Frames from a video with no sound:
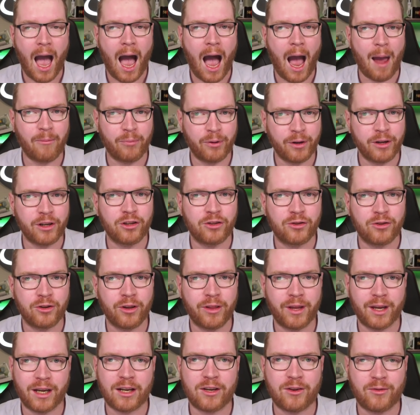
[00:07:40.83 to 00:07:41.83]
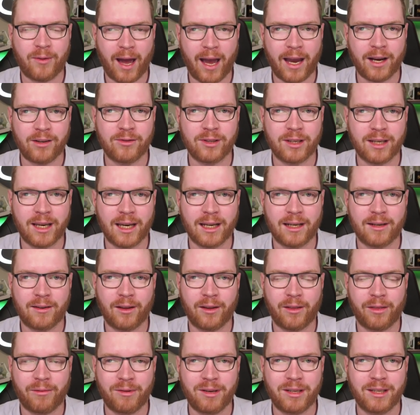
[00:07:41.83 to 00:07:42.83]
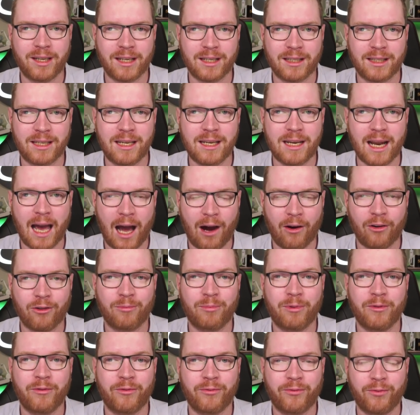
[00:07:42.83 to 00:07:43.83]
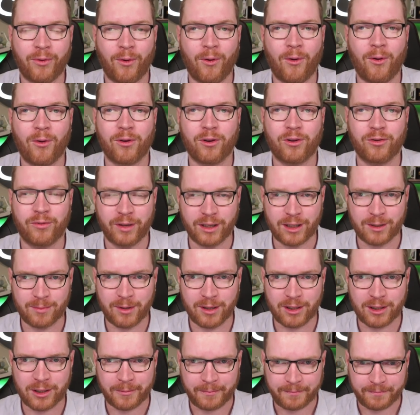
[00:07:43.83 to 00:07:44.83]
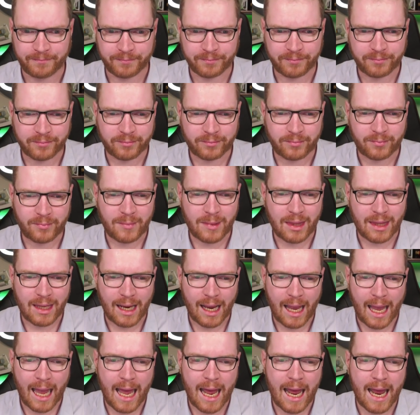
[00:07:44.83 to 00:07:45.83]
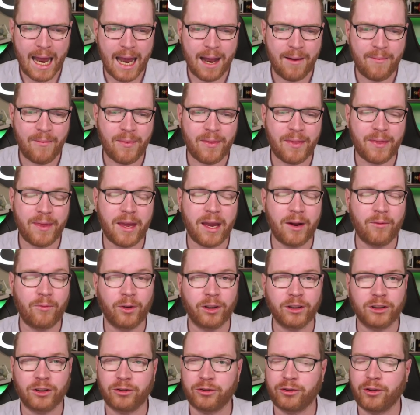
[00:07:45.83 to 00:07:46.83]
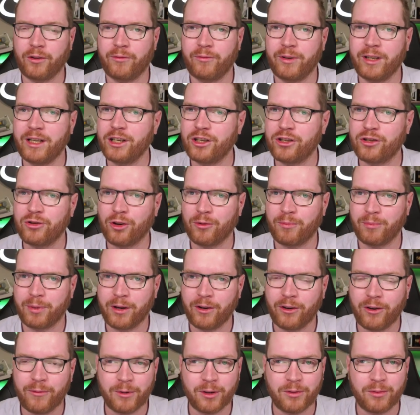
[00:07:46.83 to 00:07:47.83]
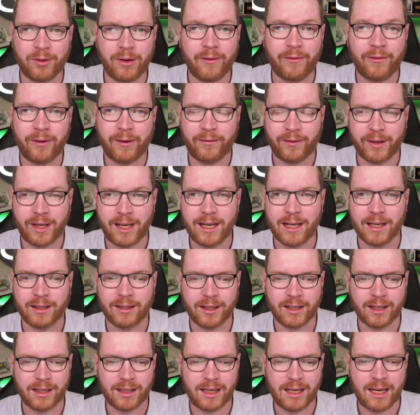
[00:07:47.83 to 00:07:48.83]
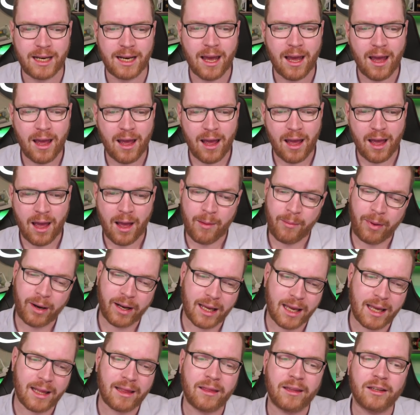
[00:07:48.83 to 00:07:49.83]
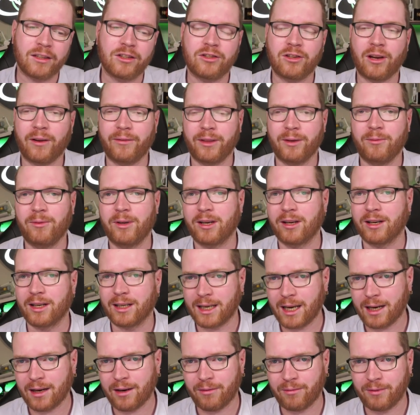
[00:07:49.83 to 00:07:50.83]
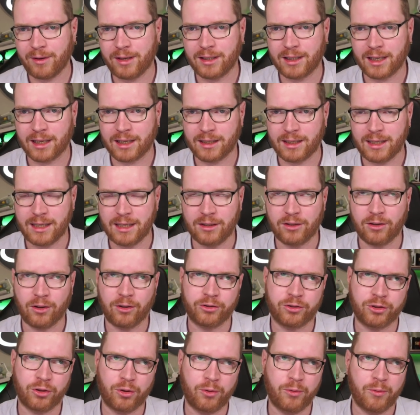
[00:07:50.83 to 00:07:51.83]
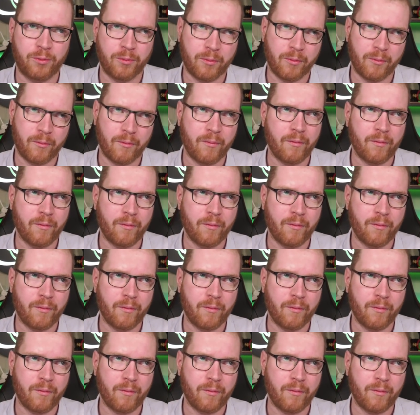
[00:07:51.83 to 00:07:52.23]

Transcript: I'm pretty sure they're trying to get 3.16 out before Christmas. And it was also a really short period between 15 and 16. But again, the stuff that we're going to get in 3.16 is also